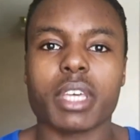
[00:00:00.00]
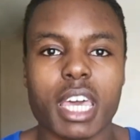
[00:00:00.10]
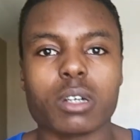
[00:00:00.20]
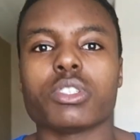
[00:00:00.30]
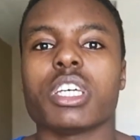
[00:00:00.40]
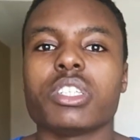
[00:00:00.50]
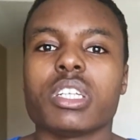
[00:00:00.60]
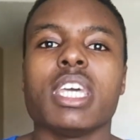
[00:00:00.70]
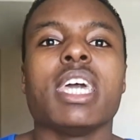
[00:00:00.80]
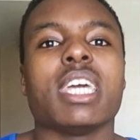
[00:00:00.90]
Mechanical
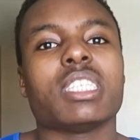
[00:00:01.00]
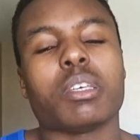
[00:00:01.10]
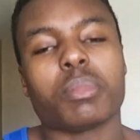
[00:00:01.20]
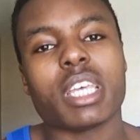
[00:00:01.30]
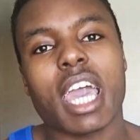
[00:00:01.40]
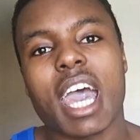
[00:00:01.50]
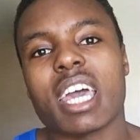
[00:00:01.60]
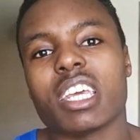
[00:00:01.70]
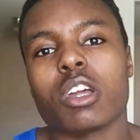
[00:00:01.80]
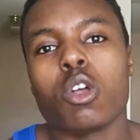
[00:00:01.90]
tension is simply
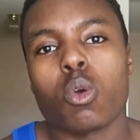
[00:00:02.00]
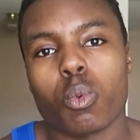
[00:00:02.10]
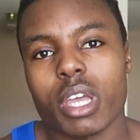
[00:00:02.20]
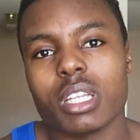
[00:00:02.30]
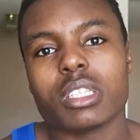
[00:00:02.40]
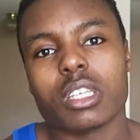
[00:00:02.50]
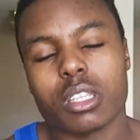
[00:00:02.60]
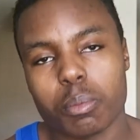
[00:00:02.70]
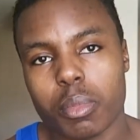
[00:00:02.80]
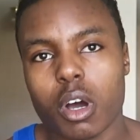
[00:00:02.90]
adding weight to
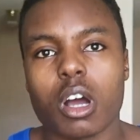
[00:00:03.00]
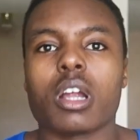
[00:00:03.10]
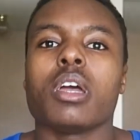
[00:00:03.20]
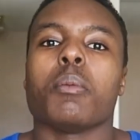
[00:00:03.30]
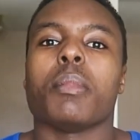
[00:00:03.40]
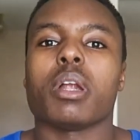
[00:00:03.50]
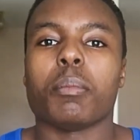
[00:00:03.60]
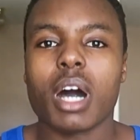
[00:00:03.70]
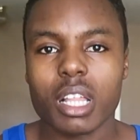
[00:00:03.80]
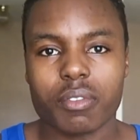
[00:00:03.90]
the bar.
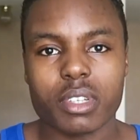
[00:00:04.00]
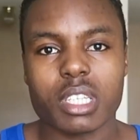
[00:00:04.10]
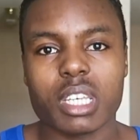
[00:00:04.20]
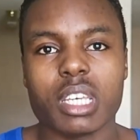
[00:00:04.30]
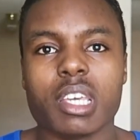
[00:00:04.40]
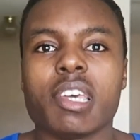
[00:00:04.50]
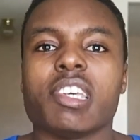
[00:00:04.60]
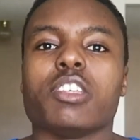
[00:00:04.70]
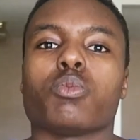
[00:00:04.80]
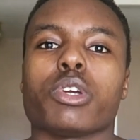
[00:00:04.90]
Metabolic
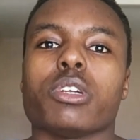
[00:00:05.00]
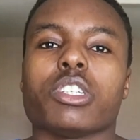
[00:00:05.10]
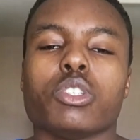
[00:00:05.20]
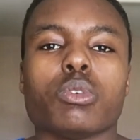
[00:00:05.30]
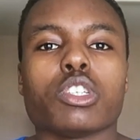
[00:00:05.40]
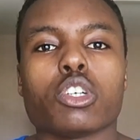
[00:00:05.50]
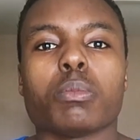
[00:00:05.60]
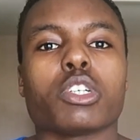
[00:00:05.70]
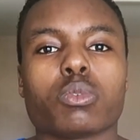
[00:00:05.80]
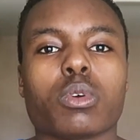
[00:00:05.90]
fatigue is where you're just doing so
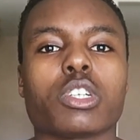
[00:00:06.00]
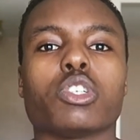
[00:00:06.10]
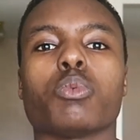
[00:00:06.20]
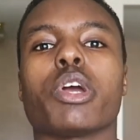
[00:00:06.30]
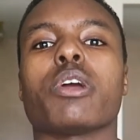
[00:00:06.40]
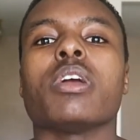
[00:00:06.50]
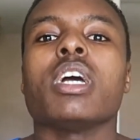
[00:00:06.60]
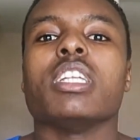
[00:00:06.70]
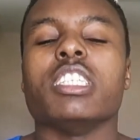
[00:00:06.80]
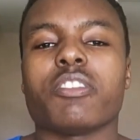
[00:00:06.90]
much work to
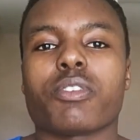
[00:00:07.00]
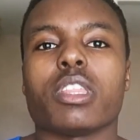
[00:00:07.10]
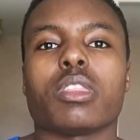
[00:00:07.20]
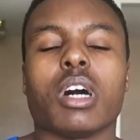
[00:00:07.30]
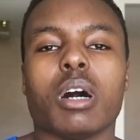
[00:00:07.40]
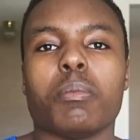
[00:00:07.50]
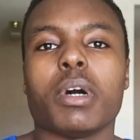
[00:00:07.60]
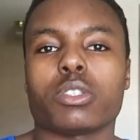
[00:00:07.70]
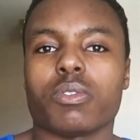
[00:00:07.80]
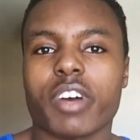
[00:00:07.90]
where different um,
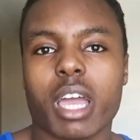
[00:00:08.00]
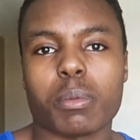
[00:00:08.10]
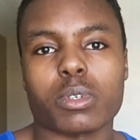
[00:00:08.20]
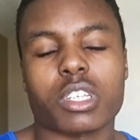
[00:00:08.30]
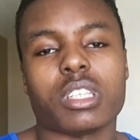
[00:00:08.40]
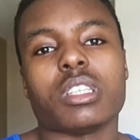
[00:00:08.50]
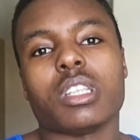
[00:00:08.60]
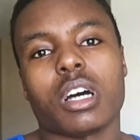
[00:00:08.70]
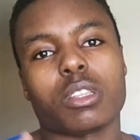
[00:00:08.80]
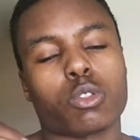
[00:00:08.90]
muscle fibers
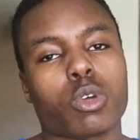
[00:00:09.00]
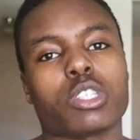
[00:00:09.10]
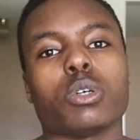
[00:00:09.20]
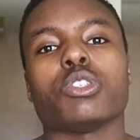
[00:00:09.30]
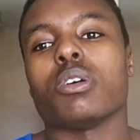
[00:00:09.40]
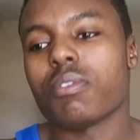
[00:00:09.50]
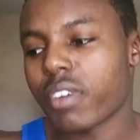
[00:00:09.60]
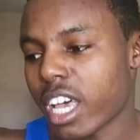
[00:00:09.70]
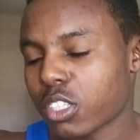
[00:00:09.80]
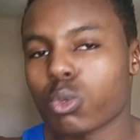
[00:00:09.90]
and other thresholds, you know,
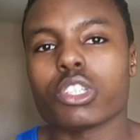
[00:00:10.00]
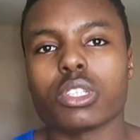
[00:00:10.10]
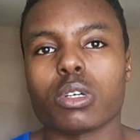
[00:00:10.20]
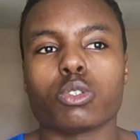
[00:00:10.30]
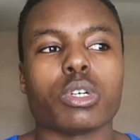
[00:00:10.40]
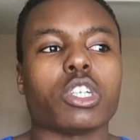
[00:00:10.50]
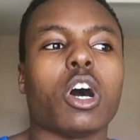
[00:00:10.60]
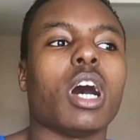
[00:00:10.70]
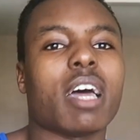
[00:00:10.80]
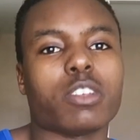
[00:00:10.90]
fast twitch, slow twitch,
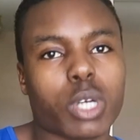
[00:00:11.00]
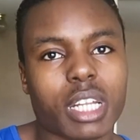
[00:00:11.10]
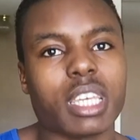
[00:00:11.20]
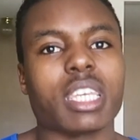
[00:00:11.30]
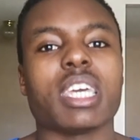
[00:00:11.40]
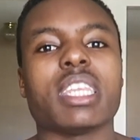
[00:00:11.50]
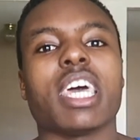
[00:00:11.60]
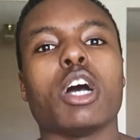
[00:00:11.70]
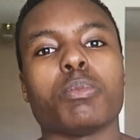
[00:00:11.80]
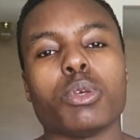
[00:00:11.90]
all have to try to kick in to
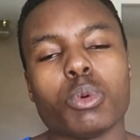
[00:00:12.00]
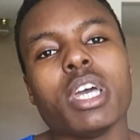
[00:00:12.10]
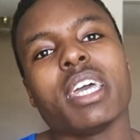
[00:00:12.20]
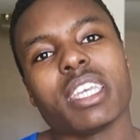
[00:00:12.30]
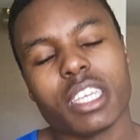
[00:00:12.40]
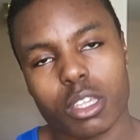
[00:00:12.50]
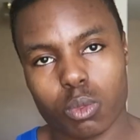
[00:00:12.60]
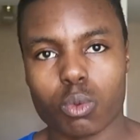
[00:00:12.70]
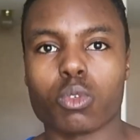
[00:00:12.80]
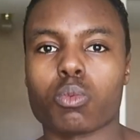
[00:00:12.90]
help you
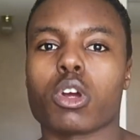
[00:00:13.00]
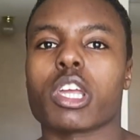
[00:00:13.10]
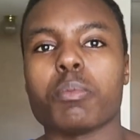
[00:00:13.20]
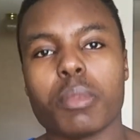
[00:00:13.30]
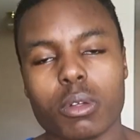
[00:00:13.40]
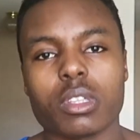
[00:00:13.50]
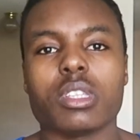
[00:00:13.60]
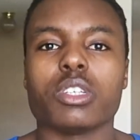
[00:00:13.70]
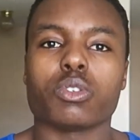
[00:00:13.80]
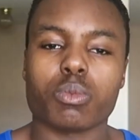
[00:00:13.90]
get through the work. And both of
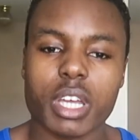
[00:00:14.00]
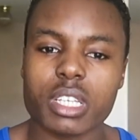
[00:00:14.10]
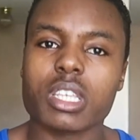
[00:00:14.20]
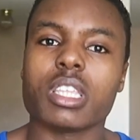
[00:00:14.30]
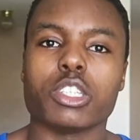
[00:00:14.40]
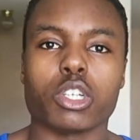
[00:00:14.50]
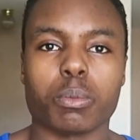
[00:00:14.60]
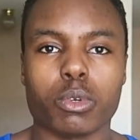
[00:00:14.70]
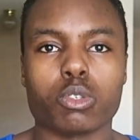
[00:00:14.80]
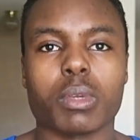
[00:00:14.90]
these are ways that you can
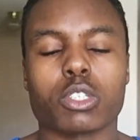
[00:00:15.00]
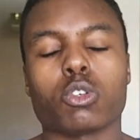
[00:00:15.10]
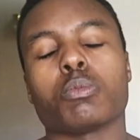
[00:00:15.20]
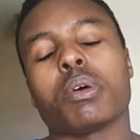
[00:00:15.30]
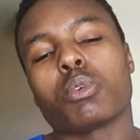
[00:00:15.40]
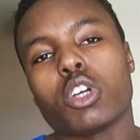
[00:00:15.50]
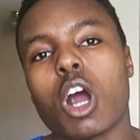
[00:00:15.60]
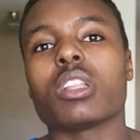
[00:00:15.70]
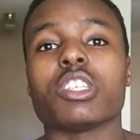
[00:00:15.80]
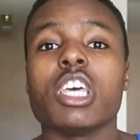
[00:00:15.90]
produce muscle growth. But
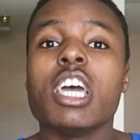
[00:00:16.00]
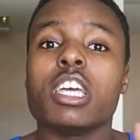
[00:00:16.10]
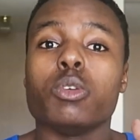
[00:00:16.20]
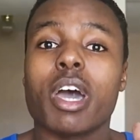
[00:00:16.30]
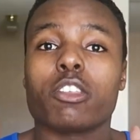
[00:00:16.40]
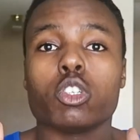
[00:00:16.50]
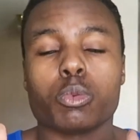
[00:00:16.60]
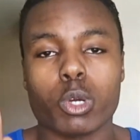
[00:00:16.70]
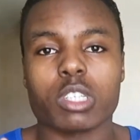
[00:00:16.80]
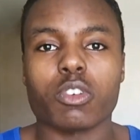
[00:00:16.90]
regardless, you have to use
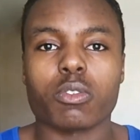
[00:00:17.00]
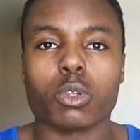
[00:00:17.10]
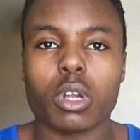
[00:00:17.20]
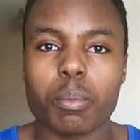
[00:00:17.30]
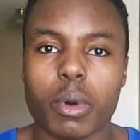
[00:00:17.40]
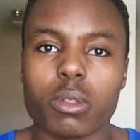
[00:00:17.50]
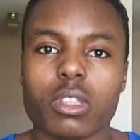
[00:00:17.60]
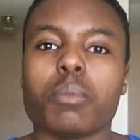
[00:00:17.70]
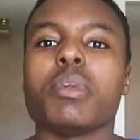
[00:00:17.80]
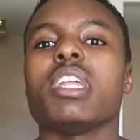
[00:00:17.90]
progressive overload on both of
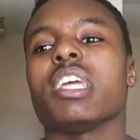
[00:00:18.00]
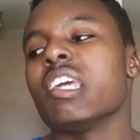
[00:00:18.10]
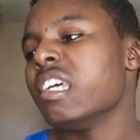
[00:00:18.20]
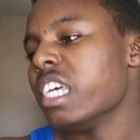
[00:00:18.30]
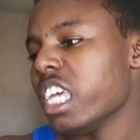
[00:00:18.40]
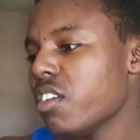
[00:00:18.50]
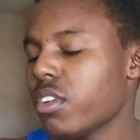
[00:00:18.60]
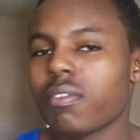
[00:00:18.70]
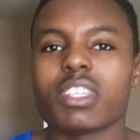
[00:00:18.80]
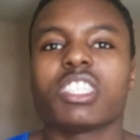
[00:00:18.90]
them. Meaning,
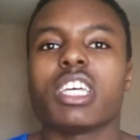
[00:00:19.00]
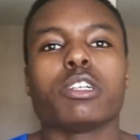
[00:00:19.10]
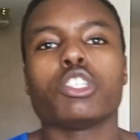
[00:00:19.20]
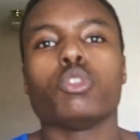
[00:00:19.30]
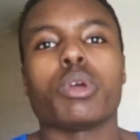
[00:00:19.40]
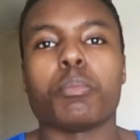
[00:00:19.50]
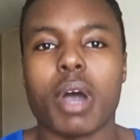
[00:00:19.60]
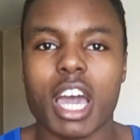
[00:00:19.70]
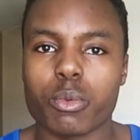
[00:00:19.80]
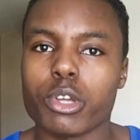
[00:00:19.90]
even if let's say you're just doing
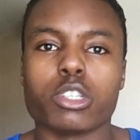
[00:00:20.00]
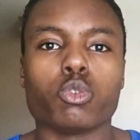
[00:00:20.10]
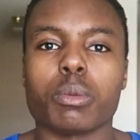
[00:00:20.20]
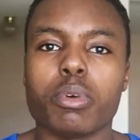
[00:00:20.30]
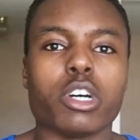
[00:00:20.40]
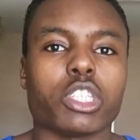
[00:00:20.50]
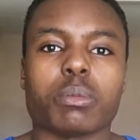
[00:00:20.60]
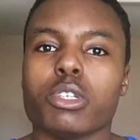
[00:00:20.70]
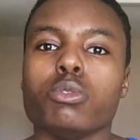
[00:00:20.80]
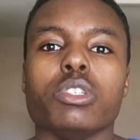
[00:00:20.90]
body weight, you're just doing
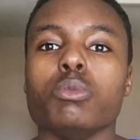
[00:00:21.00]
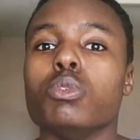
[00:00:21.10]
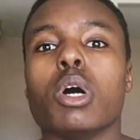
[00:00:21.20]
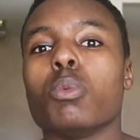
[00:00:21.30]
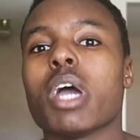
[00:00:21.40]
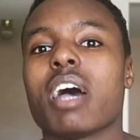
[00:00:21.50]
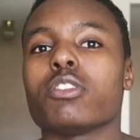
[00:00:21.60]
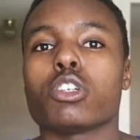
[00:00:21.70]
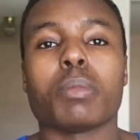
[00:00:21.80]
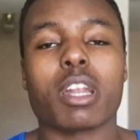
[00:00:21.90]
push-ups, you, you don't have a
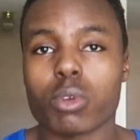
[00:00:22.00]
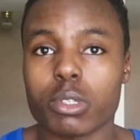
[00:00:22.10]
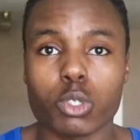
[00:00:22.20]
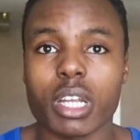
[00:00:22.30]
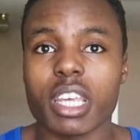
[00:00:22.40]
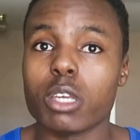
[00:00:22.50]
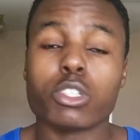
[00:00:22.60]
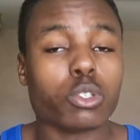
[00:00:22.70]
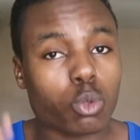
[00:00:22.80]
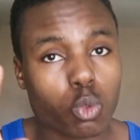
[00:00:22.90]
certain amount of reps you're trying to hit. You
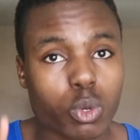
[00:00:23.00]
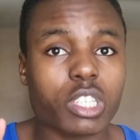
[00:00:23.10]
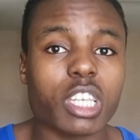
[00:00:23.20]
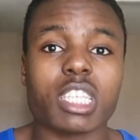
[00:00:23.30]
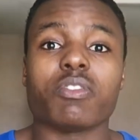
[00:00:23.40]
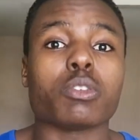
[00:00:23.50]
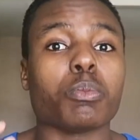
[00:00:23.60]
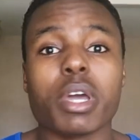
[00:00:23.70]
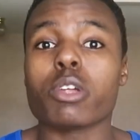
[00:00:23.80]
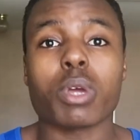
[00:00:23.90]
just do three sets of as
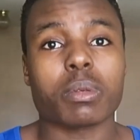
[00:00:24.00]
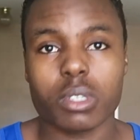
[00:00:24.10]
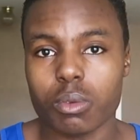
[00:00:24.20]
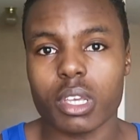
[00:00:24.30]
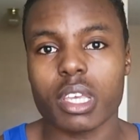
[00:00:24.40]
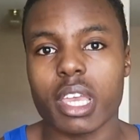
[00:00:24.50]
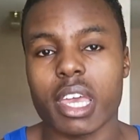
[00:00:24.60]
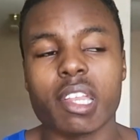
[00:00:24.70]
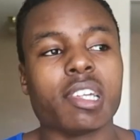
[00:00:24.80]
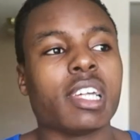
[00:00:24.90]
many reps as you can get.